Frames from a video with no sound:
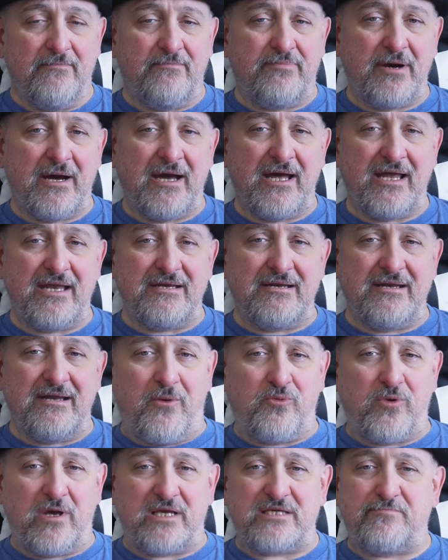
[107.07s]
but
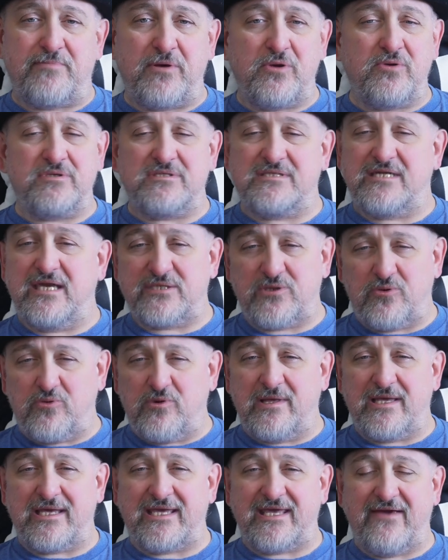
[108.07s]
Rasputin doesn't
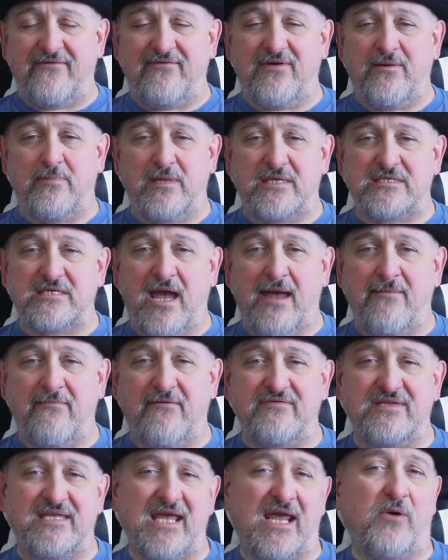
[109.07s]
really give him the time
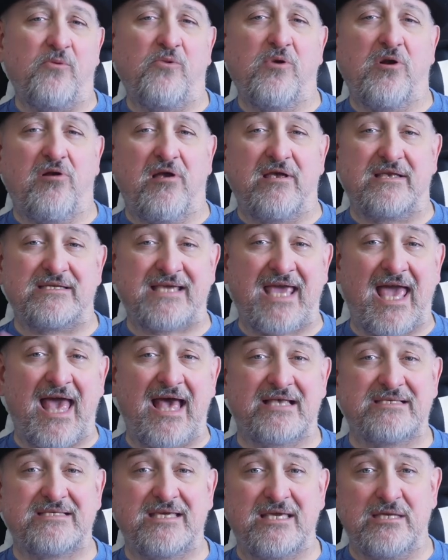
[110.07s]
of day, whereas
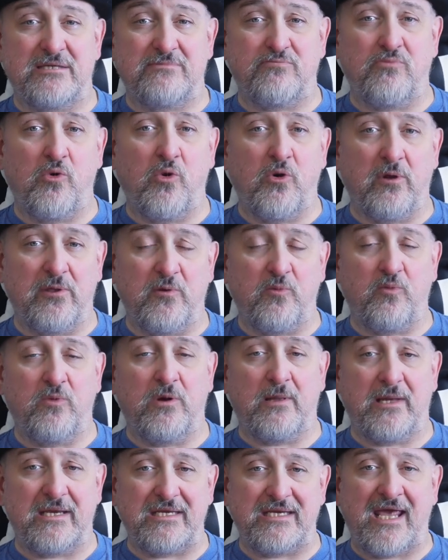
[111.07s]
Cassie is more than
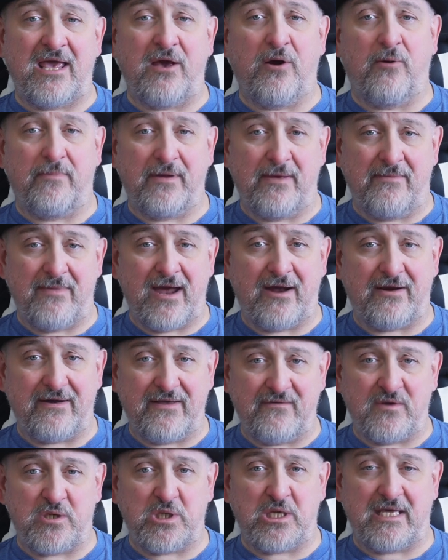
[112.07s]
willing to help him out
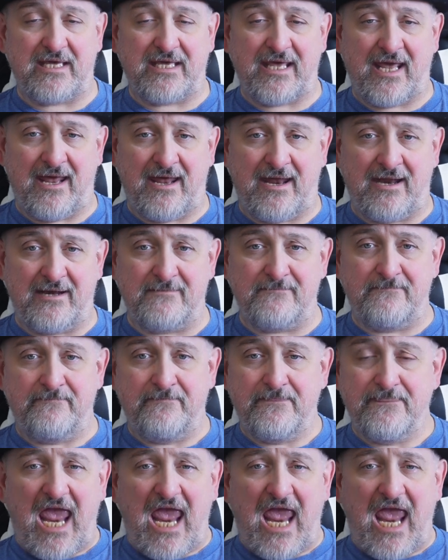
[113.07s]
if she can.